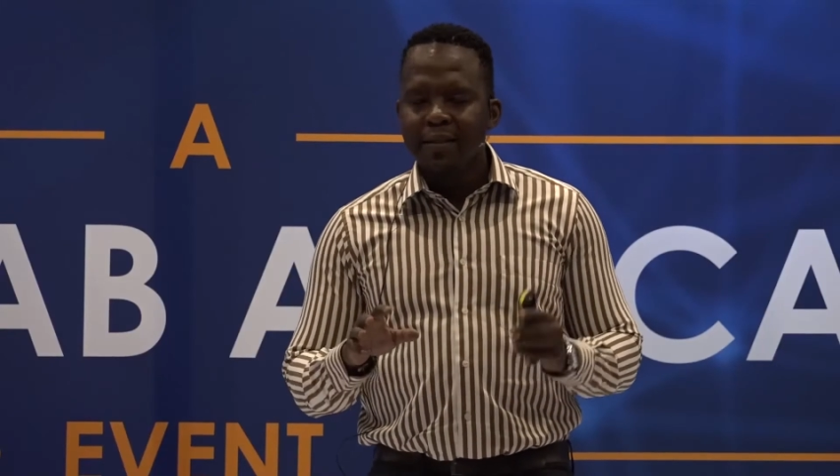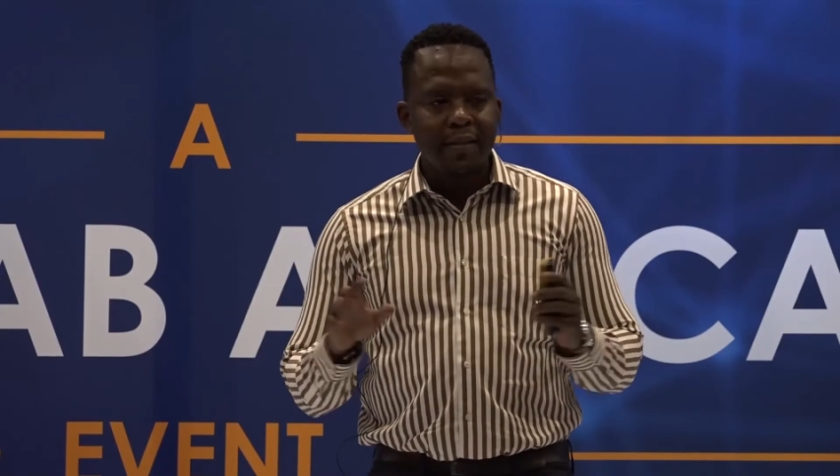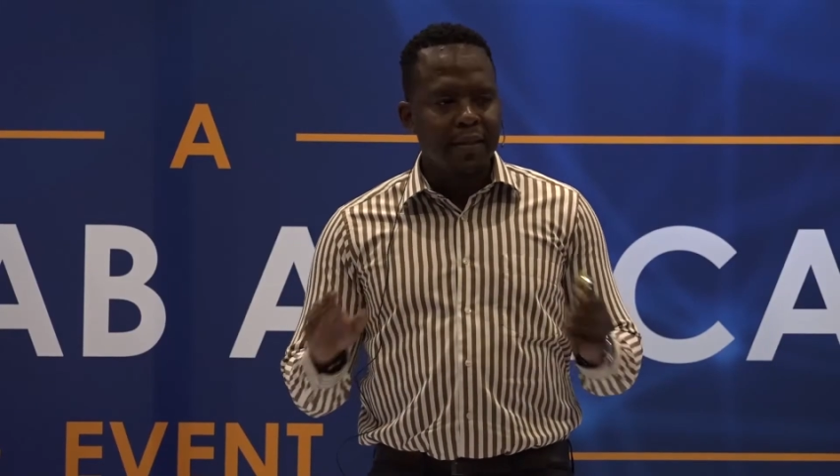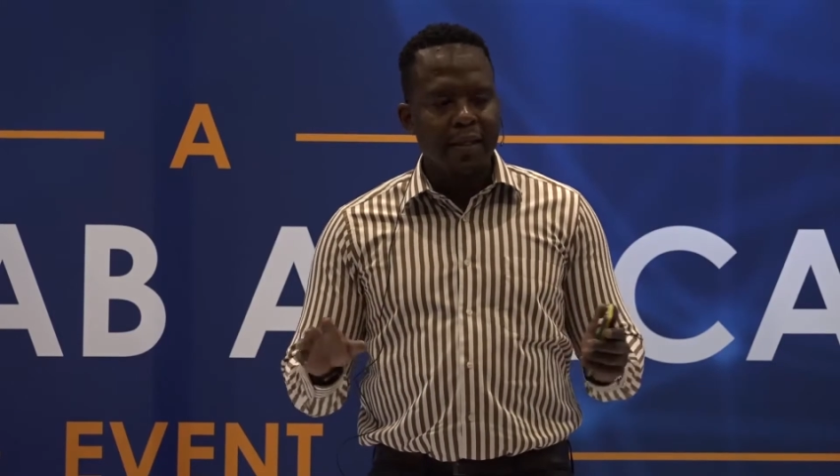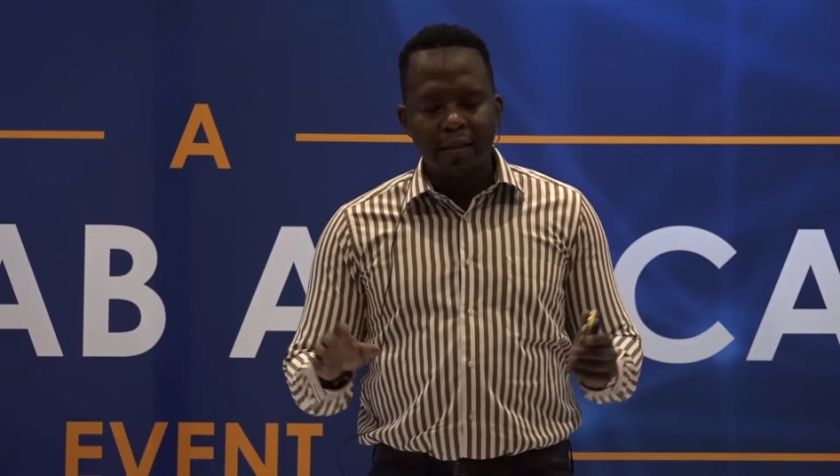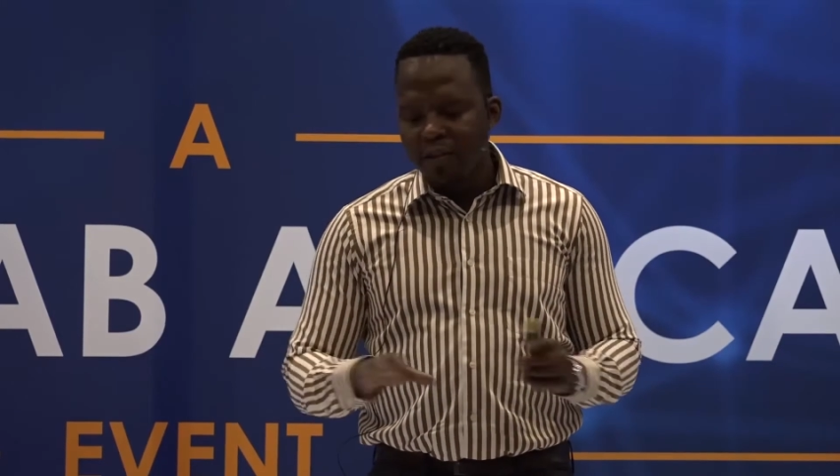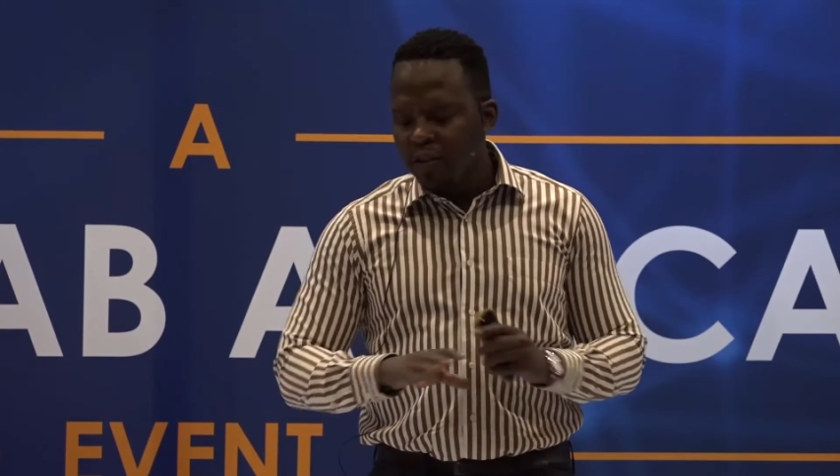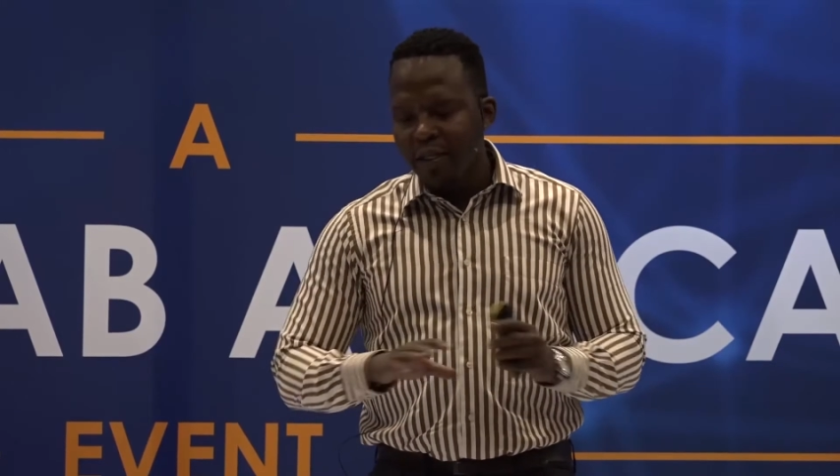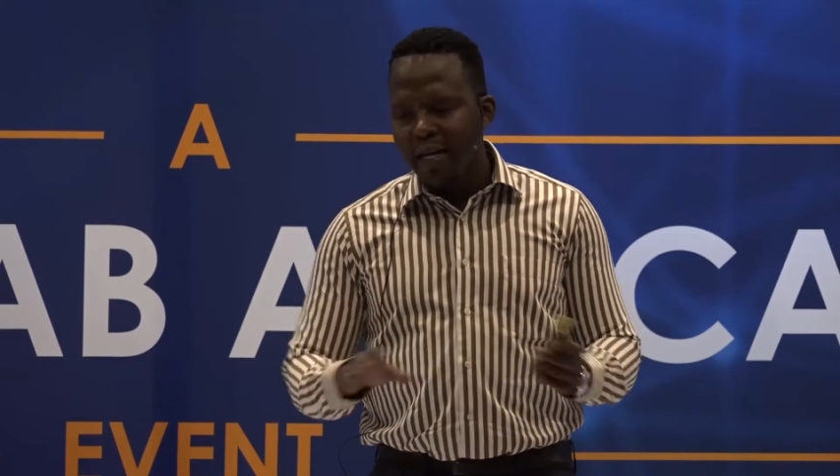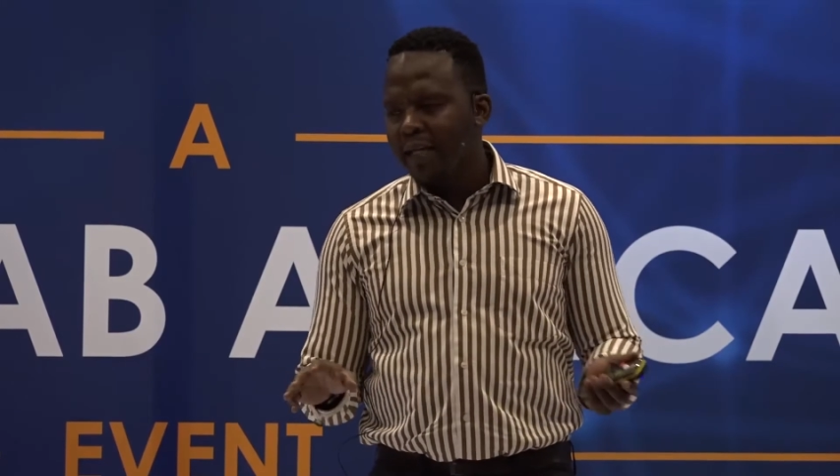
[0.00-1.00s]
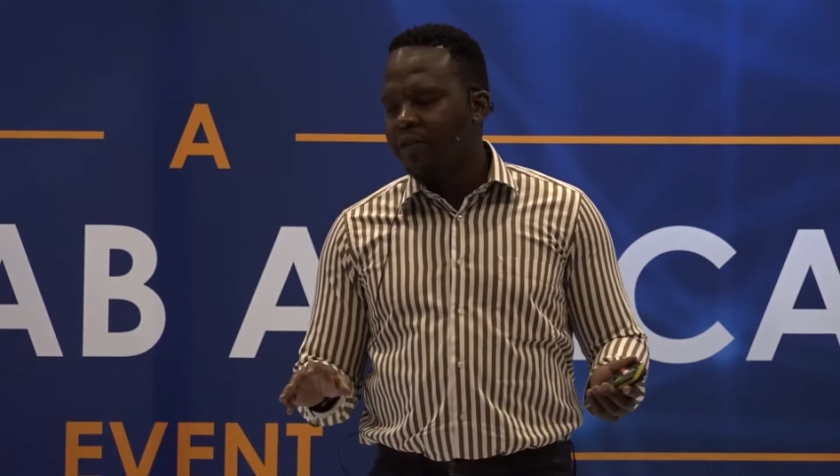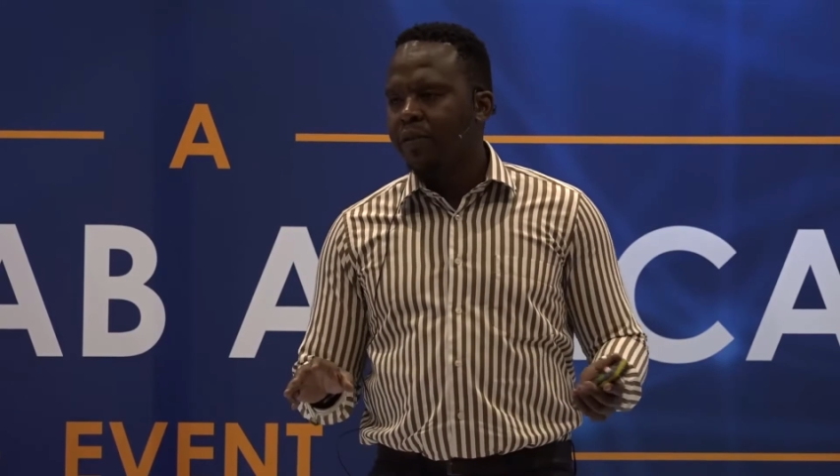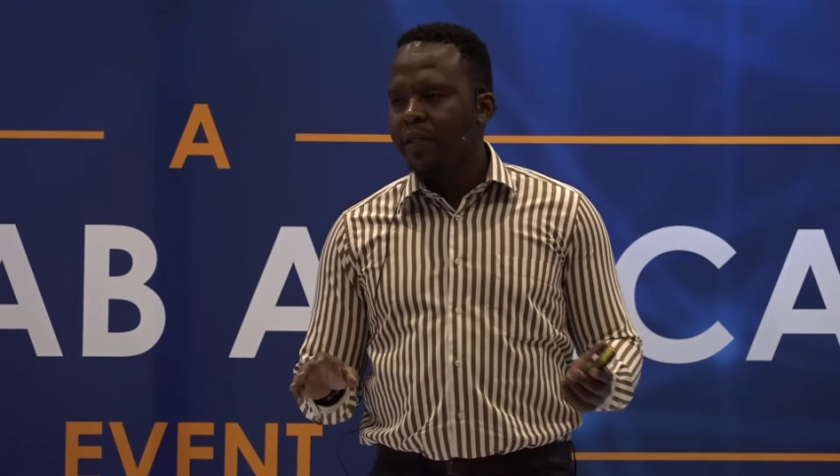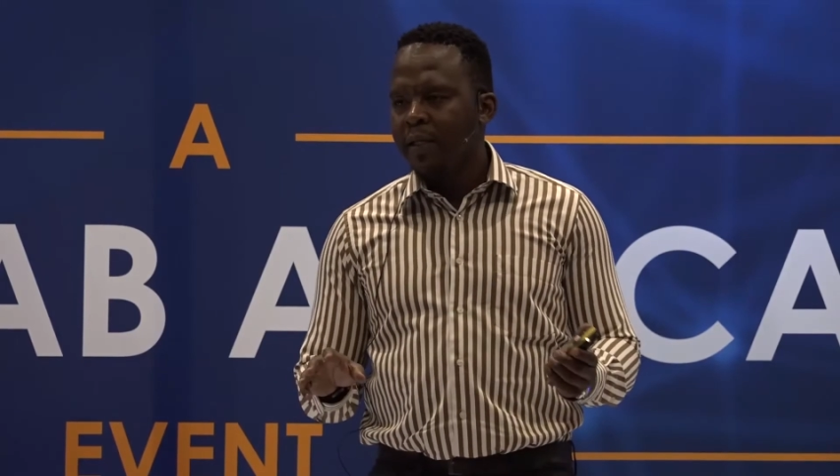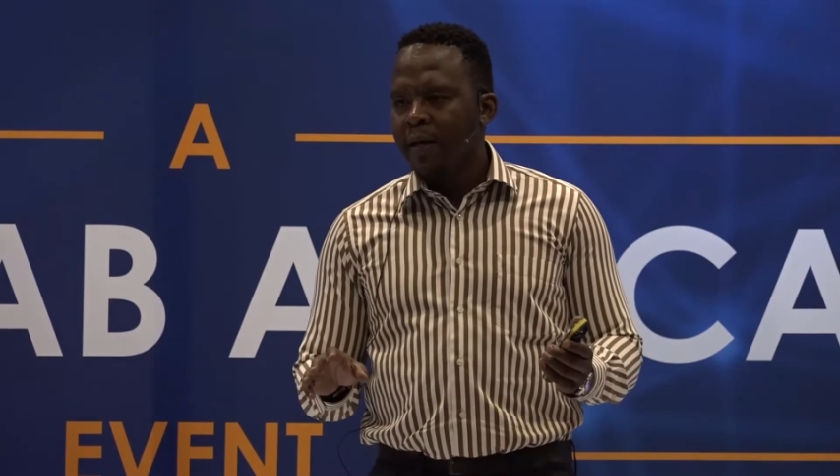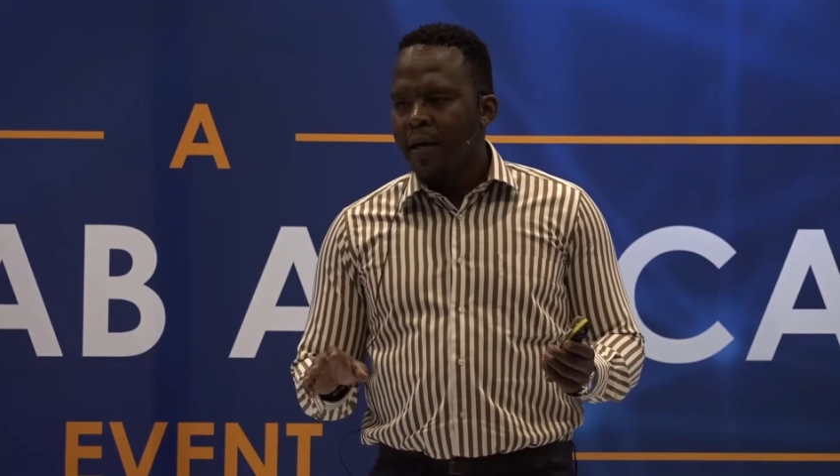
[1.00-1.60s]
the skills unilaterally.